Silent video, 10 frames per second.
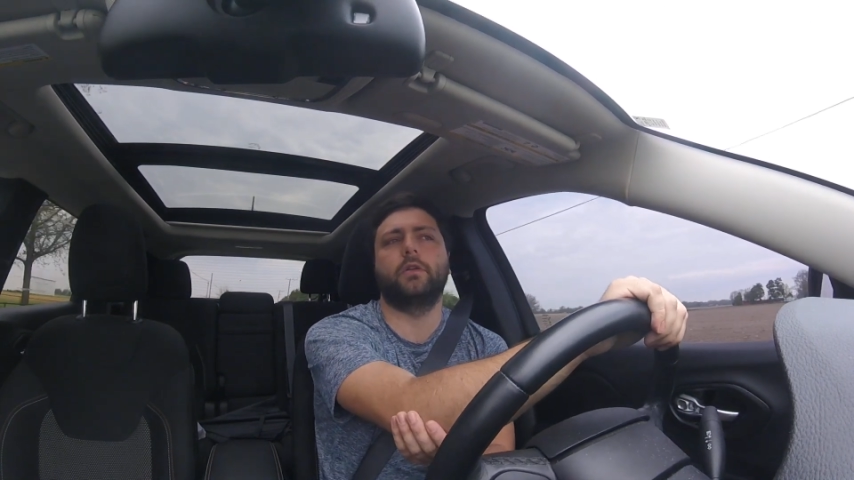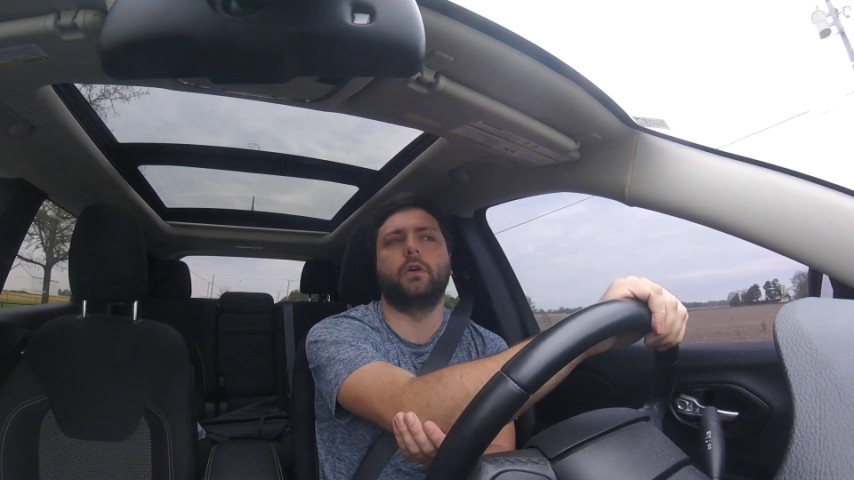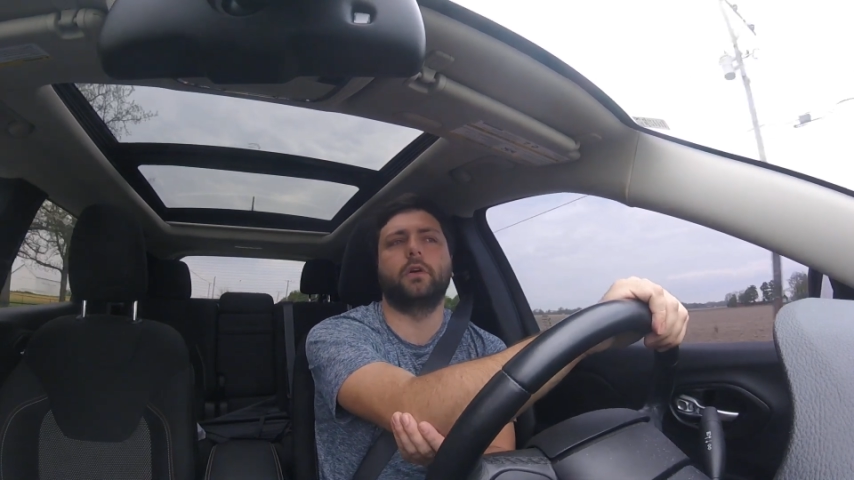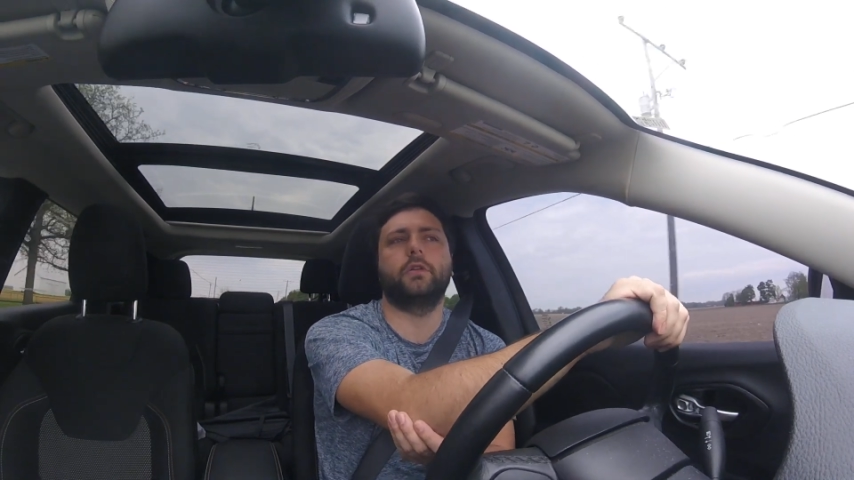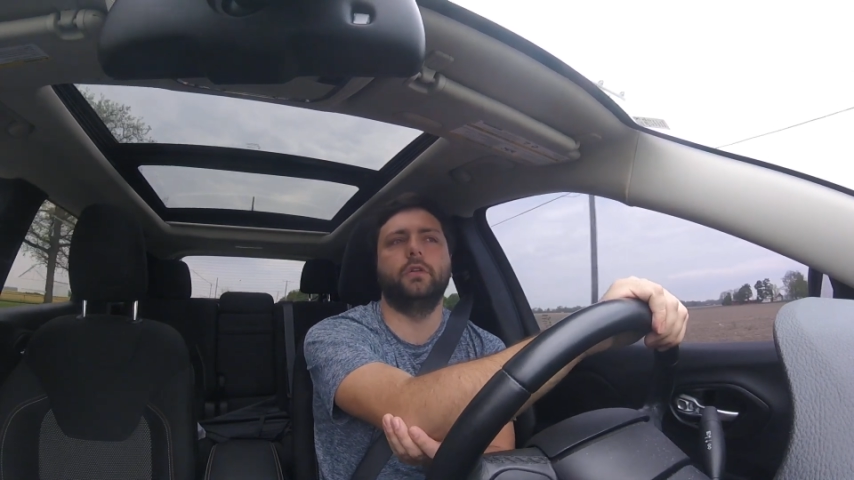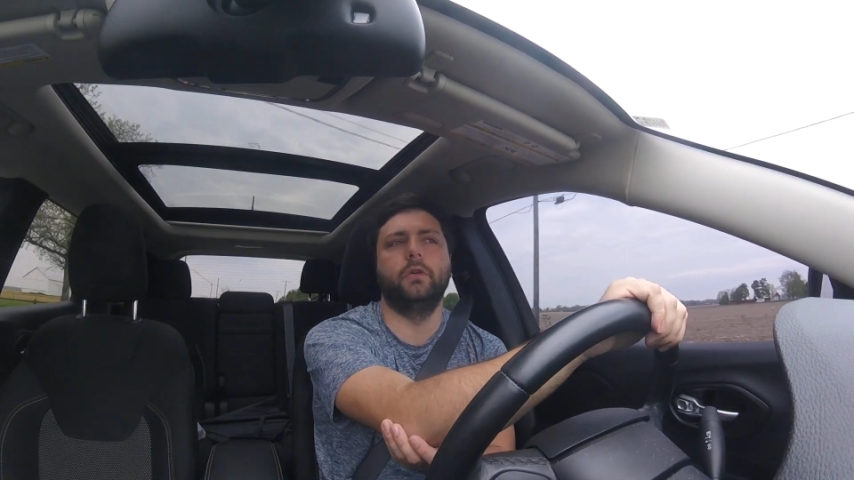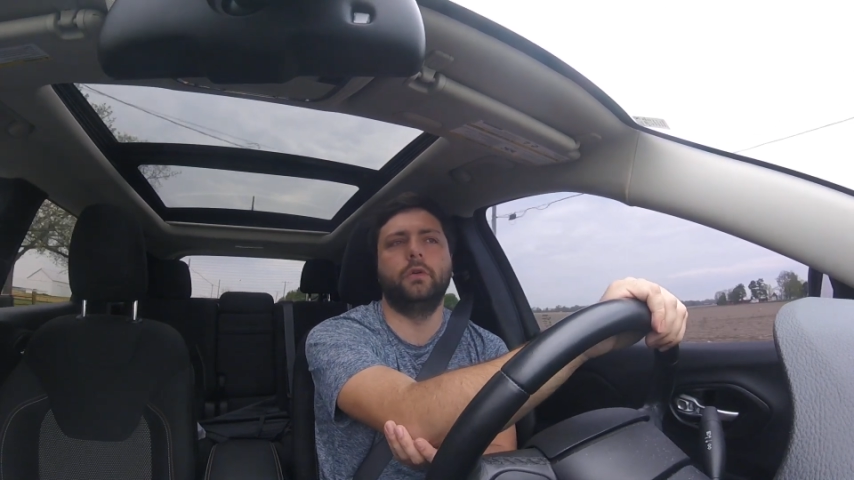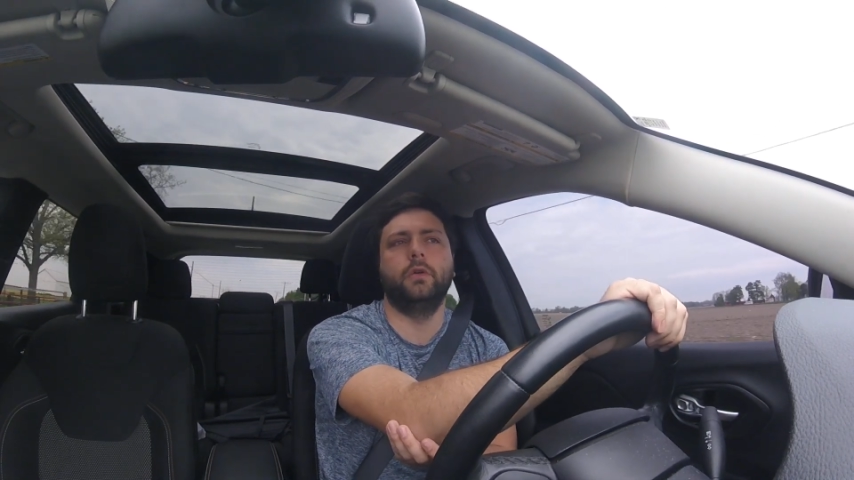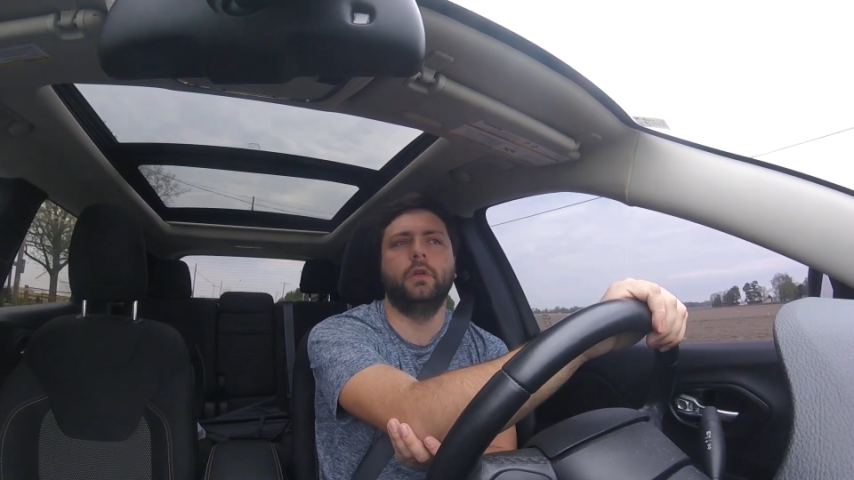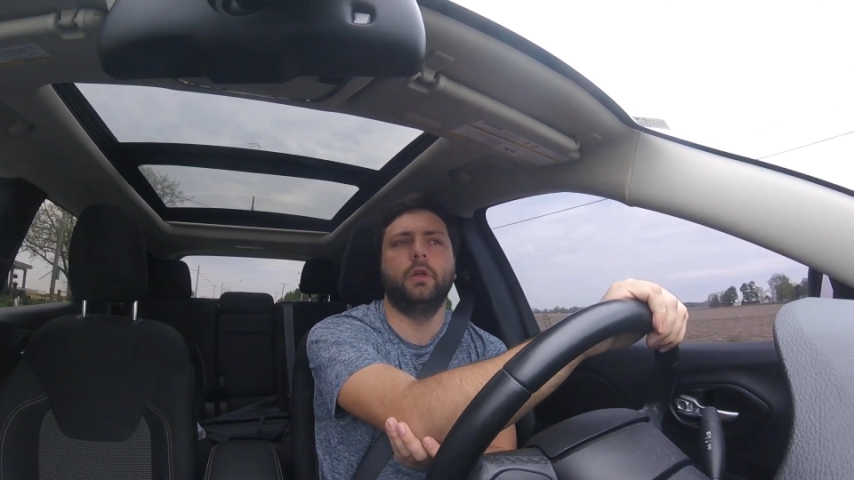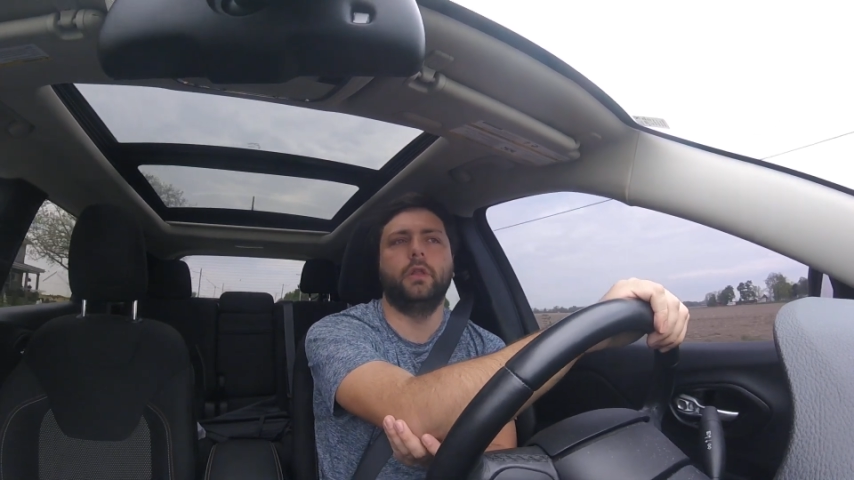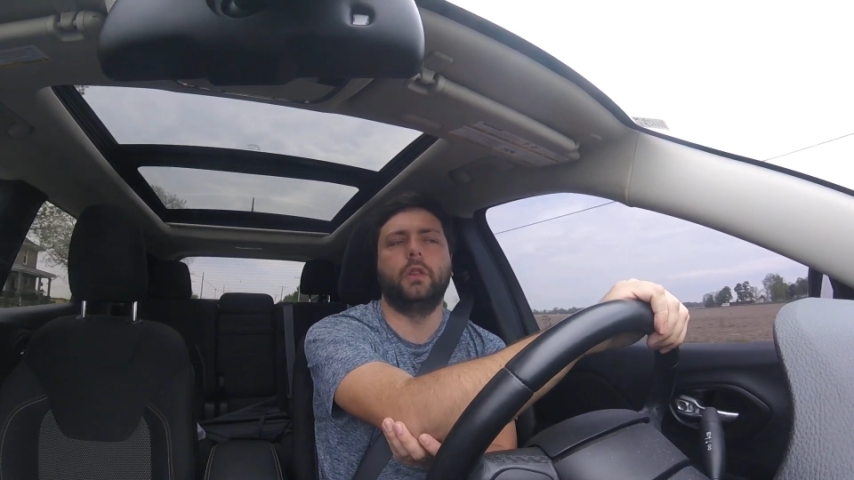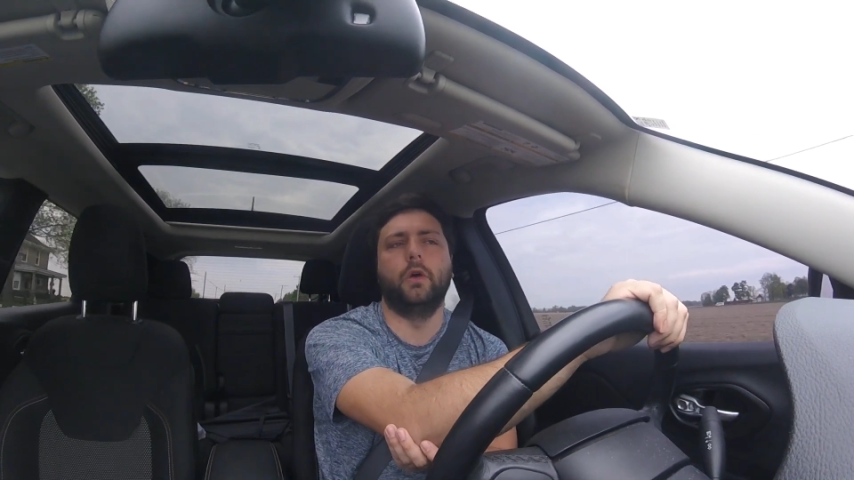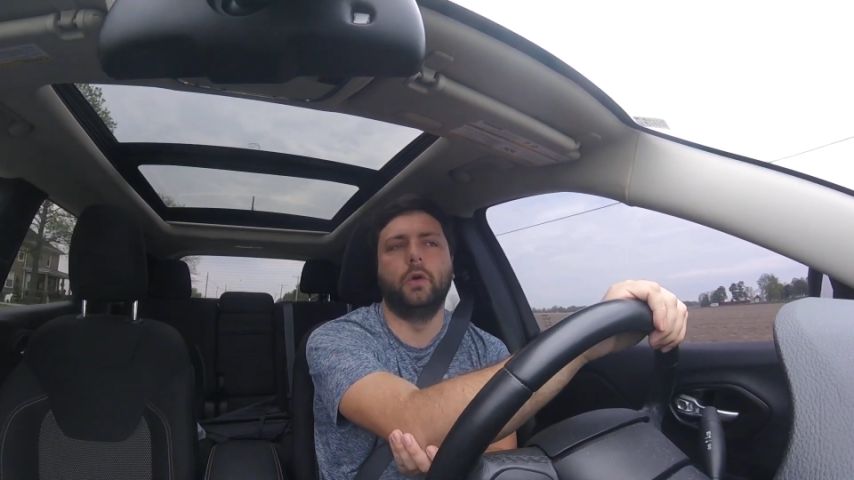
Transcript: Talk to the